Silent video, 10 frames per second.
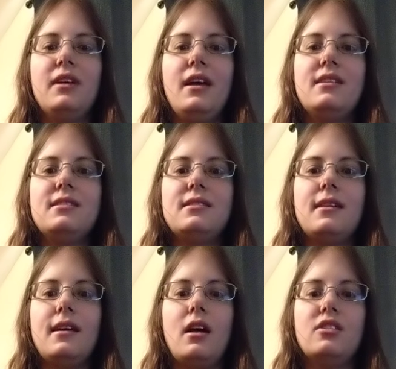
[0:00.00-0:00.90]
days
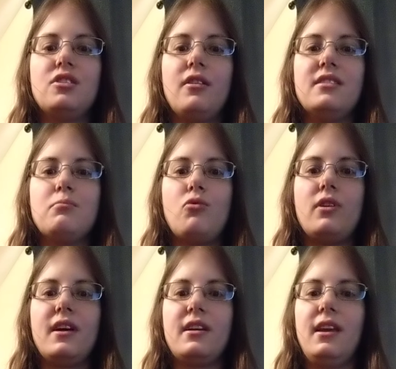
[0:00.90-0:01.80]
and I'll show you some more
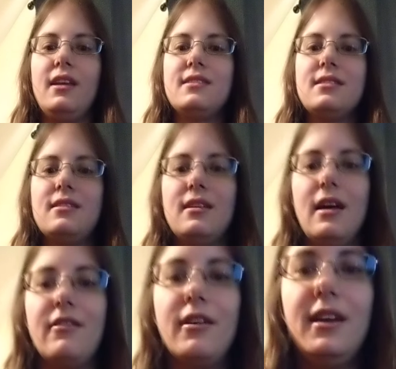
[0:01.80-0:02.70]
techniques.
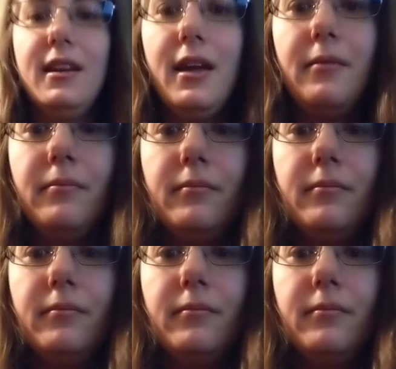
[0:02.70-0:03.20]
Have a great day.